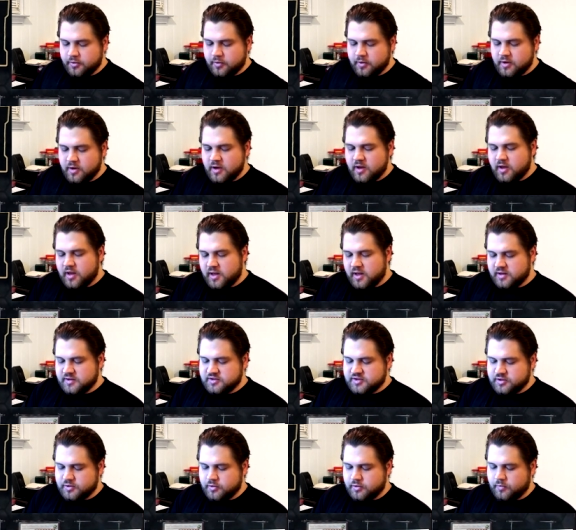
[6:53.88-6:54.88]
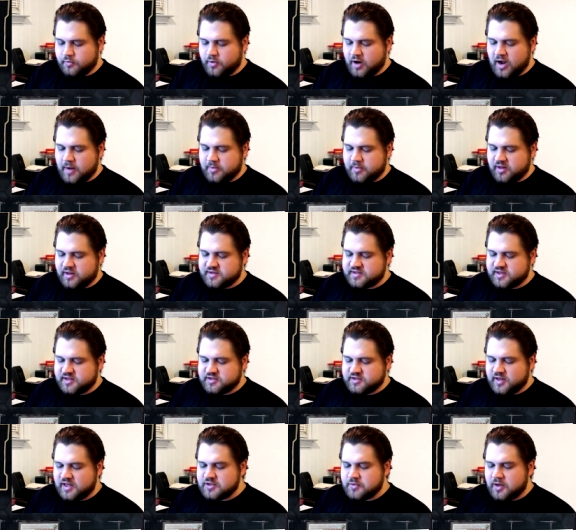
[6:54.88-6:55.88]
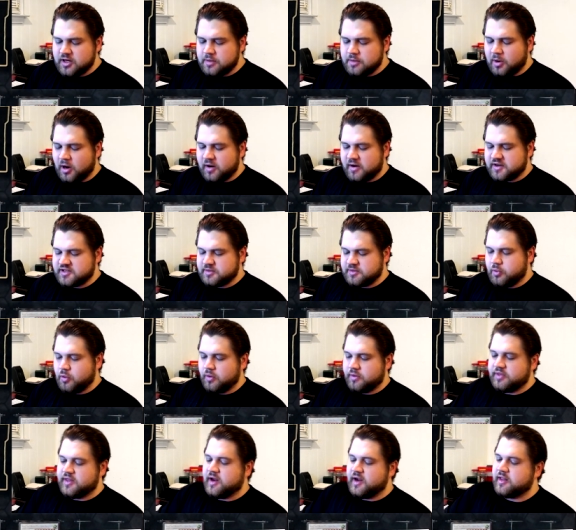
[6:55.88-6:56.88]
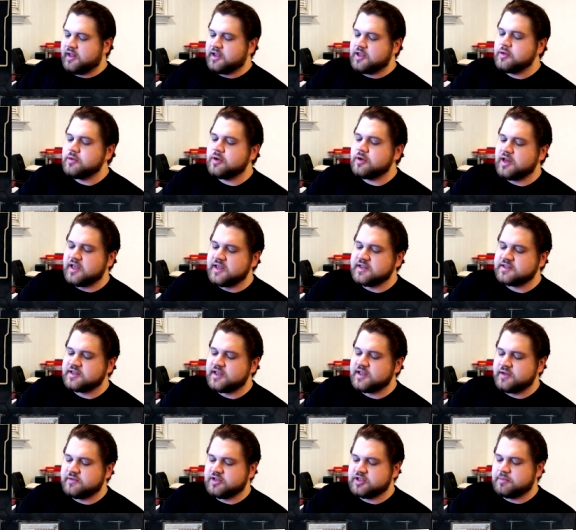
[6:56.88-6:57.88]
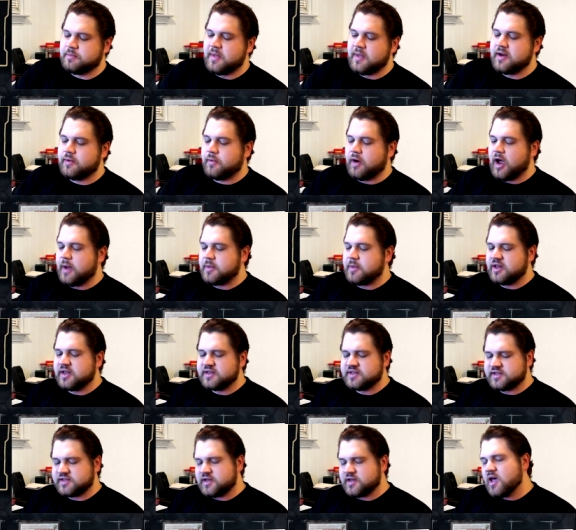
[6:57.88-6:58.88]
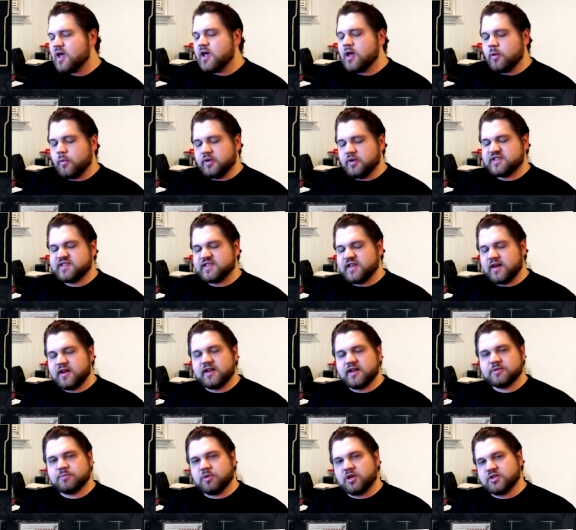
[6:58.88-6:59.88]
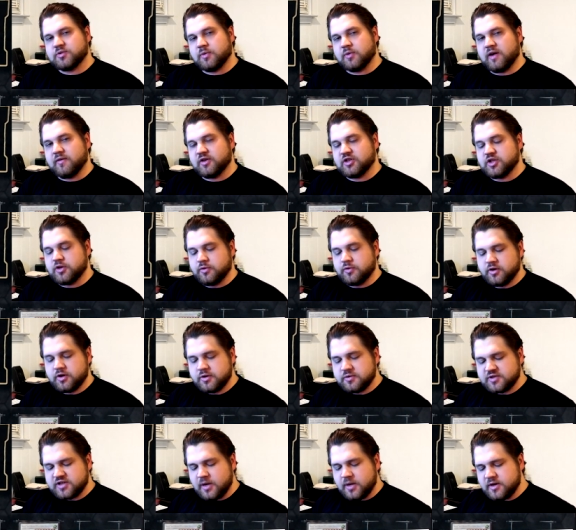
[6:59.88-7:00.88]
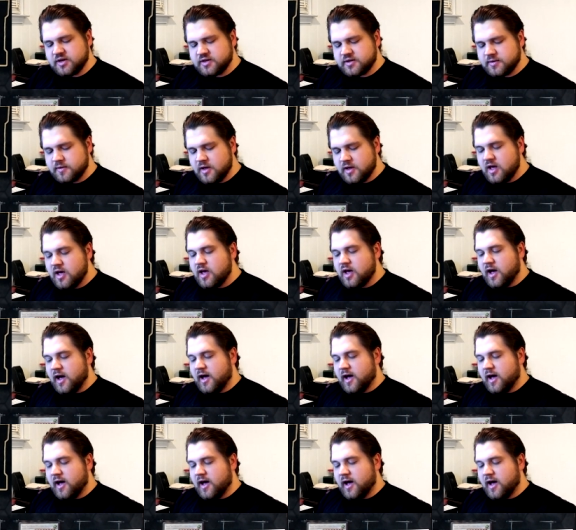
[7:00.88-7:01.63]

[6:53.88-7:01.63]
two into Romulus. And so that's why the Barca is important there. Like, you could easily have just made Romulus with Synodus plus whatever Tuner you summoned,